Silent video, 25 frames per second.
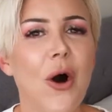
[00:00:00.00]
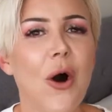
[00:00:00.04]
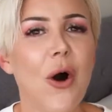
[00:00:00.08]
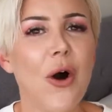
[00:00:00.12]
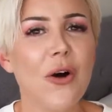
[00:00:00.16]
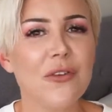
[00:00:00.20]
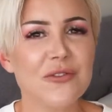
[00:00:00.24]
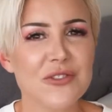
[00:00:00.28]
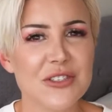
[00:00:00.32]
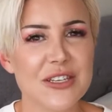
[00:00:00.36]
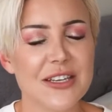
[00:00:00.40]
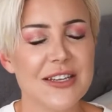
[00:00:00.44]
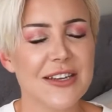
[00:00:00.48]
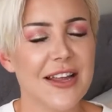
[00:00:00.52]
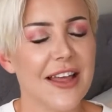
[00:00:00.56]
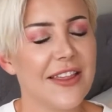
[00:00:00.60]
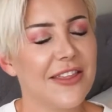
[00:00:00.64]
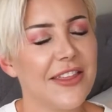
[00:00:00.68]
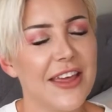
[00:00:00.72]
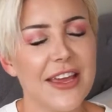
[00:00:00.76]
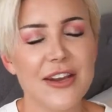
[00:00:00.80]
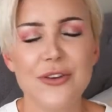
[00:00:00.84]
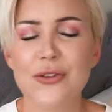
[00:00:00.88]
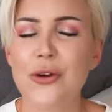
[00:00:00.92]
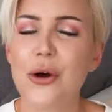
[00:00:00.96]

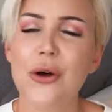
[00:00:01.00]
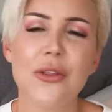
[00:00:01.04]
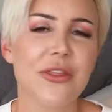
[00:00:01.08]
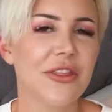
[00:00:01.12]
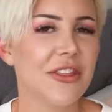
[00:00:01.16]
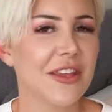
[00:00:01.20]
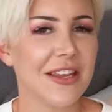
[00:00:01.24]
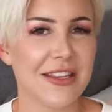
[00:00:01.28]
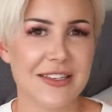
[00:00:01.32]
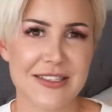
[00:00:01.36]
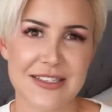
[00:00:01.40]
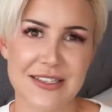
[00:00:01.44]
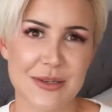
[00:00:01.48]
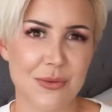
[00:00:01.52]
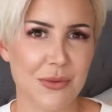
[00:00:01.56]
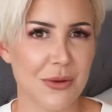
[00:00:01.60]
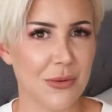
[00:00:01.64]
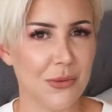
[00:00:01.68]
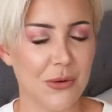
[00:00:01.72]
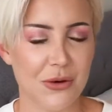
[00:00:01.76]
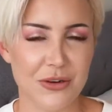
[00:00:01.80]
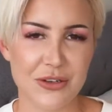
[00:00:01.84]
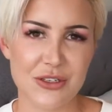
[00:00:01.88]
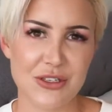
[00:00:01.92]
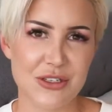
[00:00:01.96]
often they're not things that we
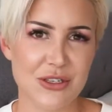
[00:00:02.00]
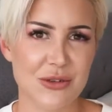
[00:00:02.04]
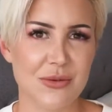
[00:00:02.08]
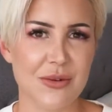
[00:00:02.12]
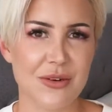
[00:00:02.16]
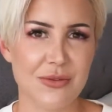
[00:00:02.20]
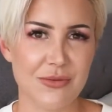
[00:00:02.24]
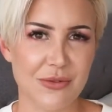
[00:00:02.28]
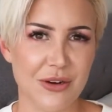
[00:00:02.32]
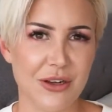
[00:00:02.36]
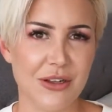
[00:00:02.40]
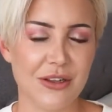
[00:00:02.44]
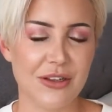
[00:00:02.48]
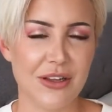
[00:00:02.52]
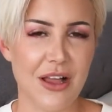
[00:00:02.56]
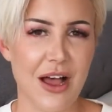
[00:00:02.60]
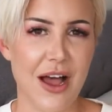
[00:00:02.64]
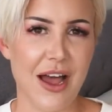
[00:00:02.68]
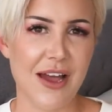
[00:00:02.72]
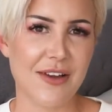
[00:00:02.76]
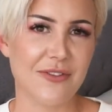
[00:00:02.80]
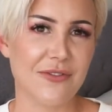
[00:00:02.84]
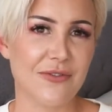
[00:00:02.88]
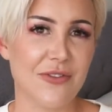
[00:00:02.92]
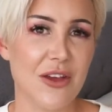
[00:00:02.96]
want to do in real
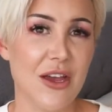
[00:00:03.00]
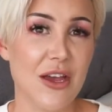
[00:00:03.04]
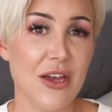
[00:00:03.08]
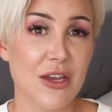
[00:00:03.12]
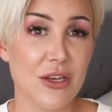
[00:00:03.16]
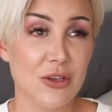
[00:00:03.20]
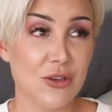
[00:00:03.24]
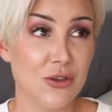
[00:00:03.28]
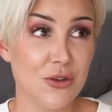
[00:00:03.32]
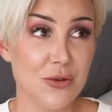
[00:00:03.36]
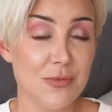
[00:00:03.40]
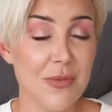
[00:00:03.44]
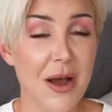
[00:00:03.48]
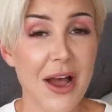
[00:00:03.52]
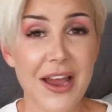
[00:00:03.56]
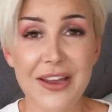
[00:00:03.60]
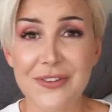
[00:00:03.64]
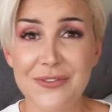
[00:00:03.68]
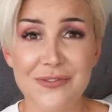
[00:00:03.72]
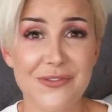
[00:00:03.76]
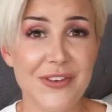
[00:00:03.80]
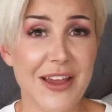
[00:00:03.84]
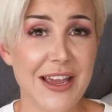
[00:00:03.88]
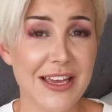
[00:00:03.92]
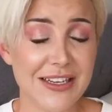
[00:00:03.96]
life. You
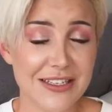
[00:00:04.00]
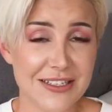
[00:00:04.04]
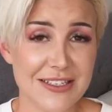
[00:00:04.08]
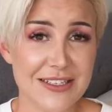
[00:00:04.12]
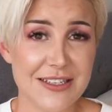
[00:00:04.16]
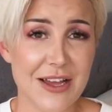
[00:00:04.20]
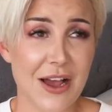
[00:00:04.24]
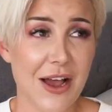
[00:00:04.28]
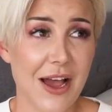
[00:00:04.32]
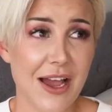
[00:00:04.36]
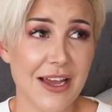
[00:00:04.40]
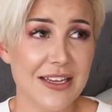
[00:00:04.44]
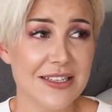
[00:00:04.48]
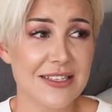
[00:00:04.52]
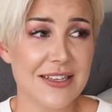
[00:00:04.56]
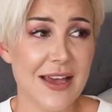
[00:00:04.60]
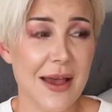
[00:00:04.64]
might fantasize